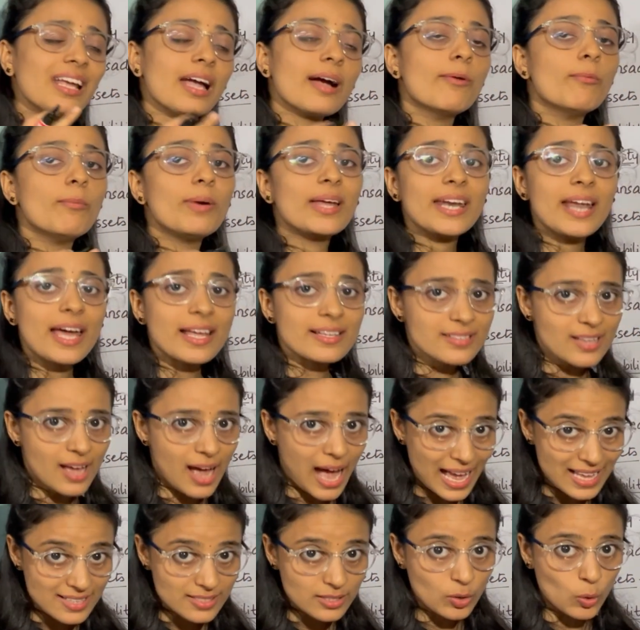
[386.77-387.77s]

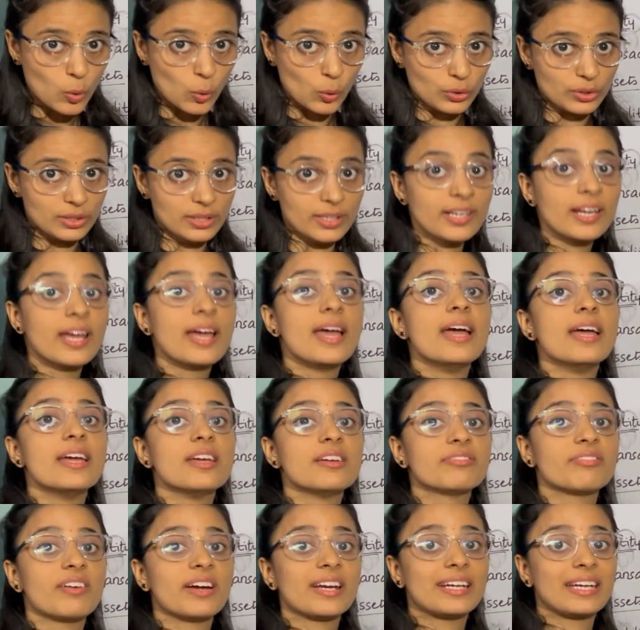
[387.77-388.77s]
as a owner,
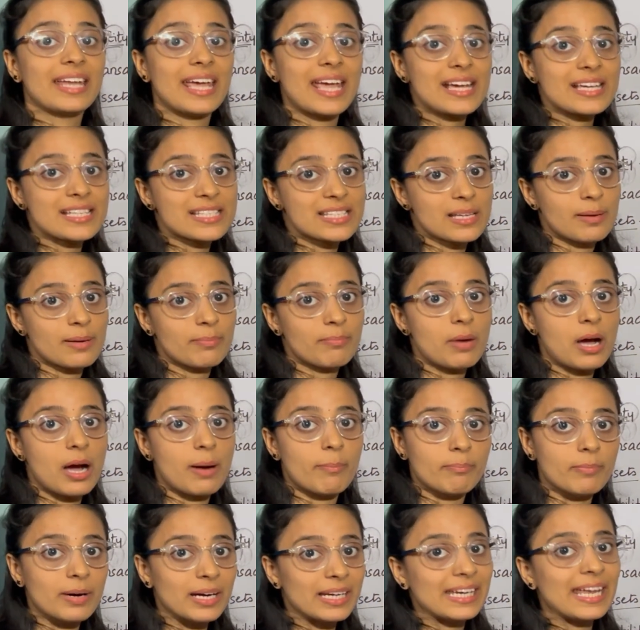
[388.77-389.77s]
if I take
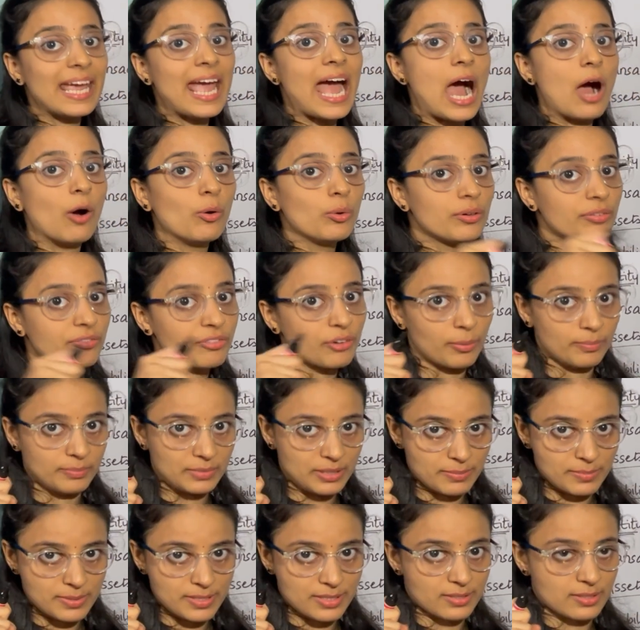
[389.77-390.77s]
some money out from
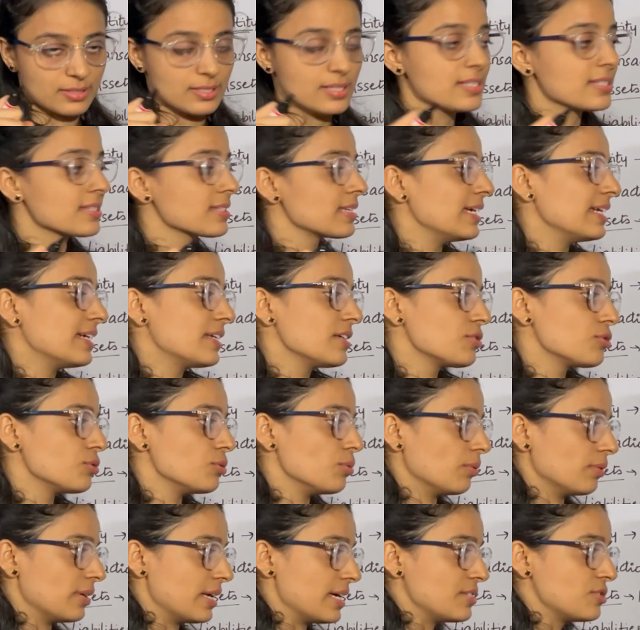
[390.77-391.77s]
the business, it is
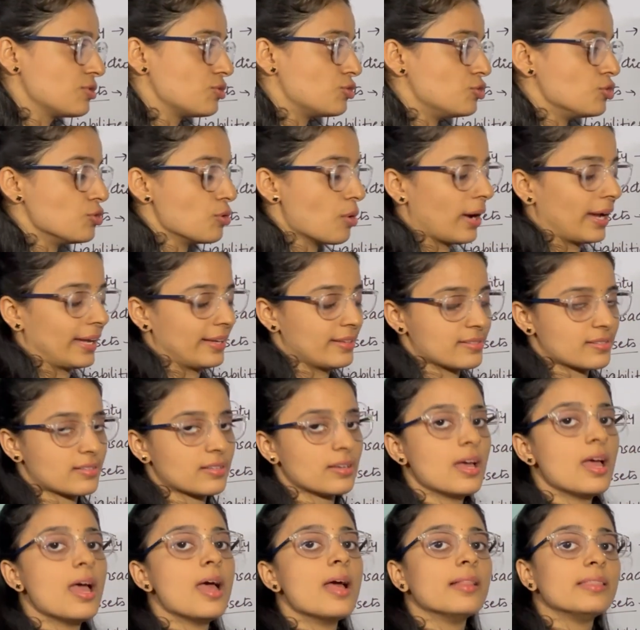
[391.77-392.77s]
known as drawings.
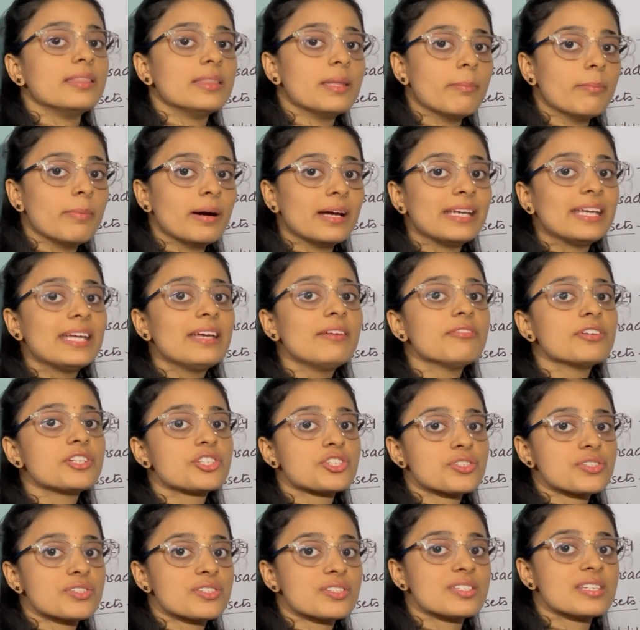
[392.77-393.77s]
The money which
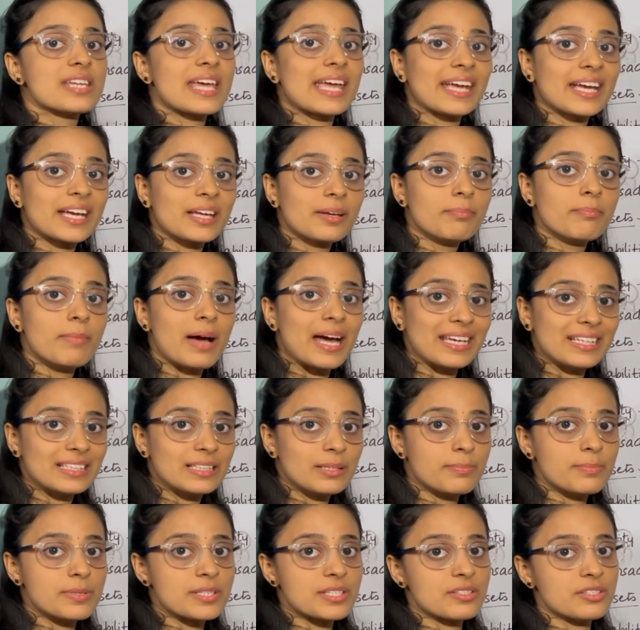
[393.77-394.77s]
is taken by
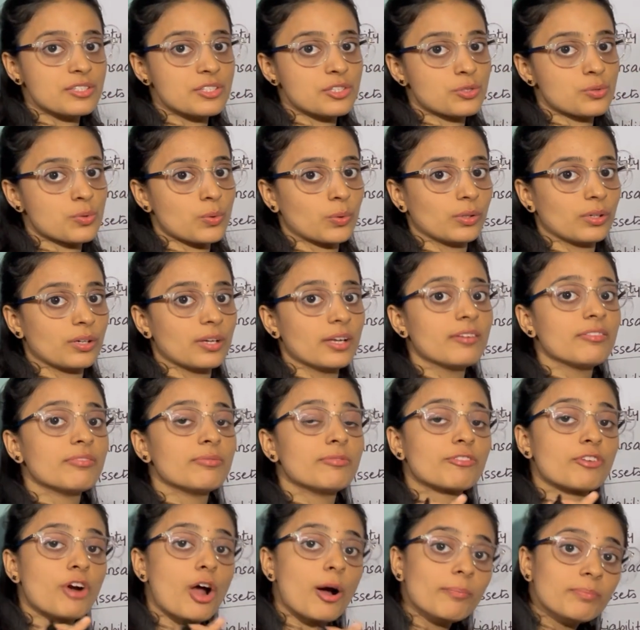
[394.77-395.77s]
the business owner
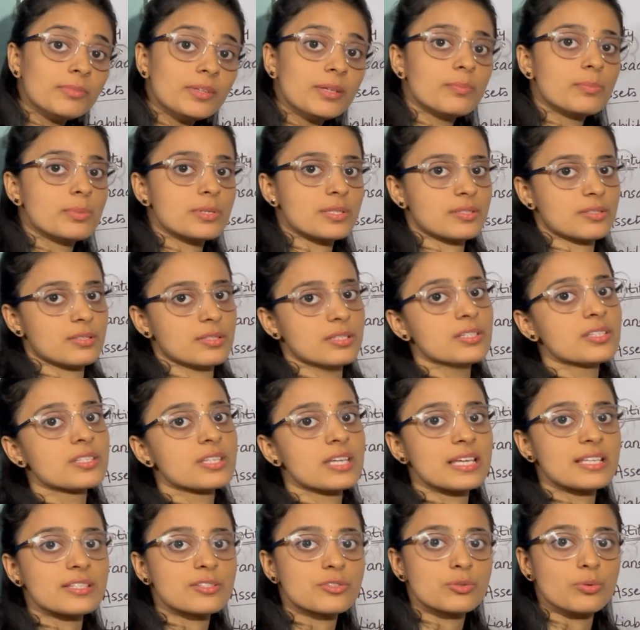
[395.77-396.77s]
from the business
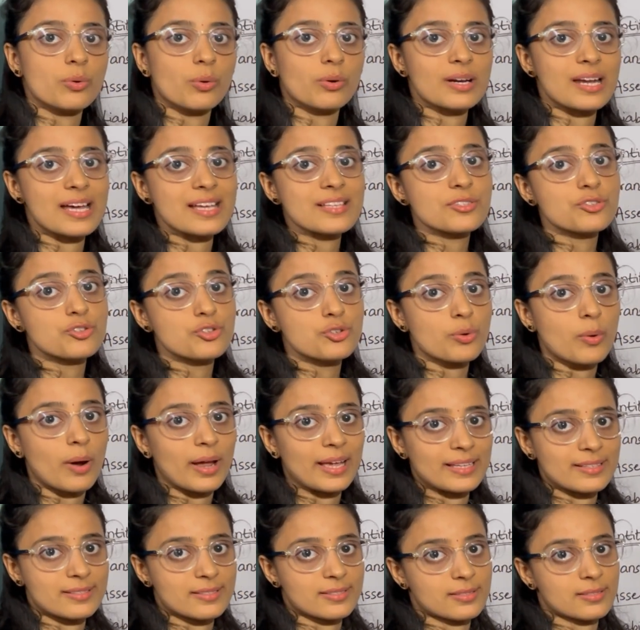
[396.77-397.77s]
is known as
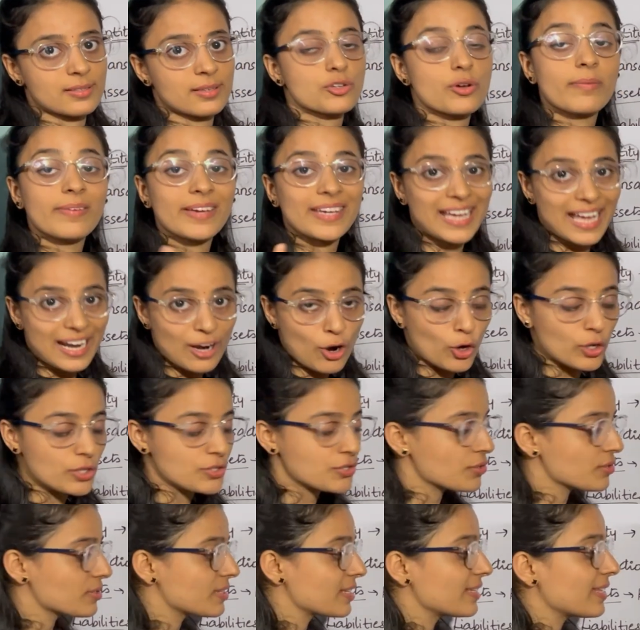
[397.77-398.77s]
drawings. So we can
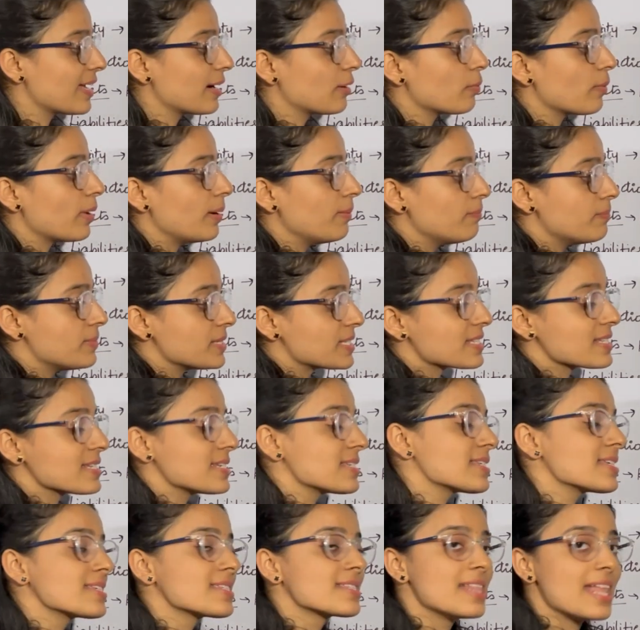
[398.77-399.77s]
also say that when
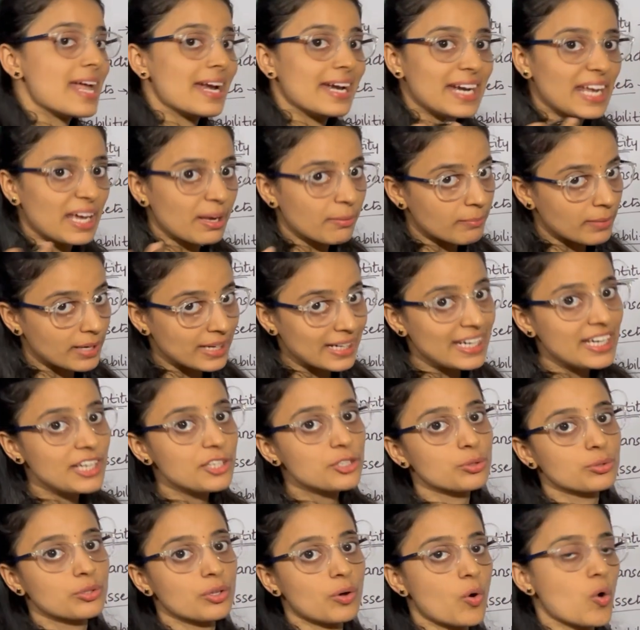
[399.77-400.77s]
business is lending money
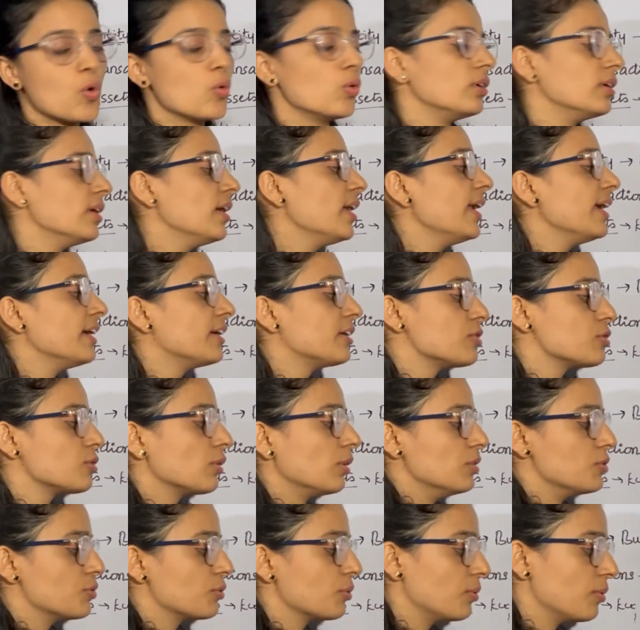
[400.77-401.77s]
to the owner, it is
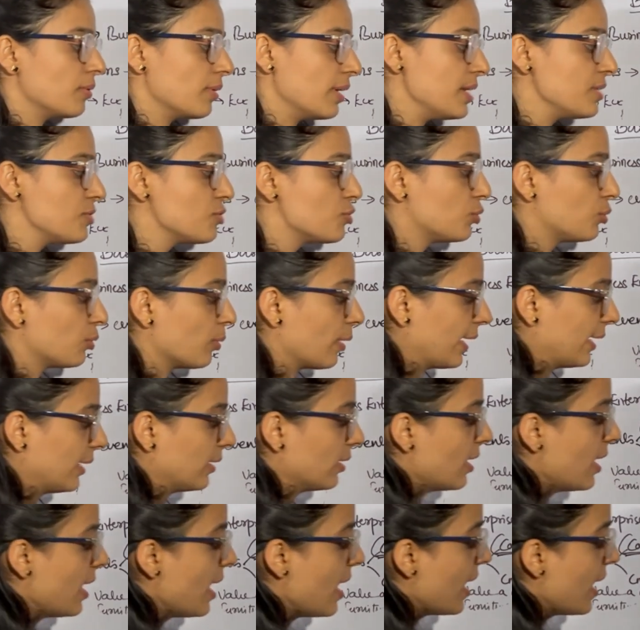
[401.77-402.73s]
also known as drawing.